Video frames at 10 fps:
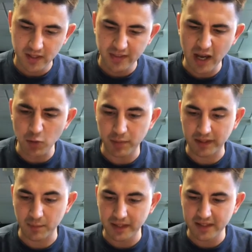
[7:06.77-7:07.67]
"That will bring
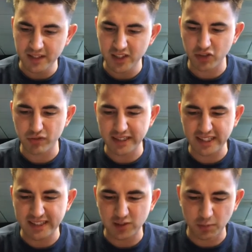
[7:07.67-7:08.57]
them in, the greedy
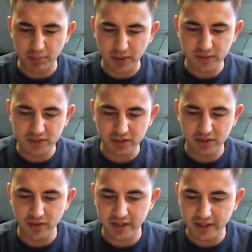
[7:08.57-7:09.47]
little brutes,"
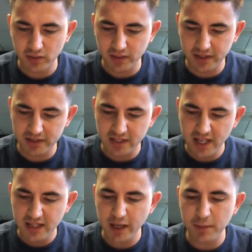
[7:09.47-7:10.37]
cried the audience.
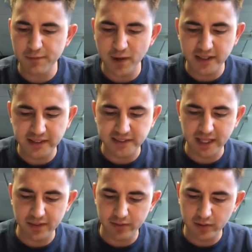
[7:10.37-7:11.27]
"They'll be fighting to
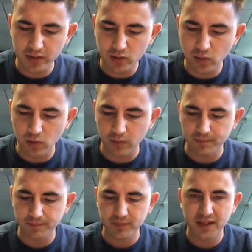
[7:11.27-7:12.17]
get through the door."
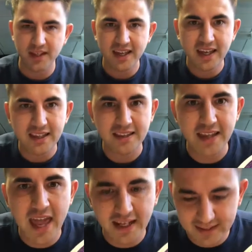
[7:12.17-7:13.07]

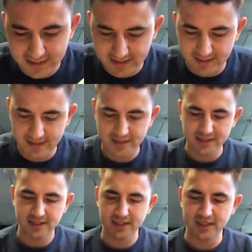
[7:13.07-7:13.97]
"Next,"
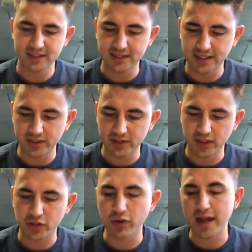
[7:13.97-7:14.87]
continued the
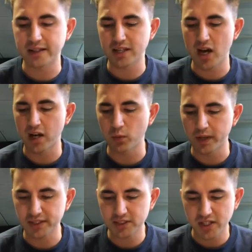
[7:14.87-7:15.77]
Grand High
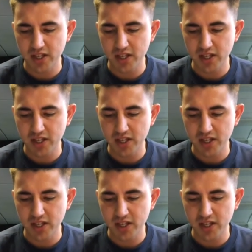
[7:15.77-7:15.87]
Witch,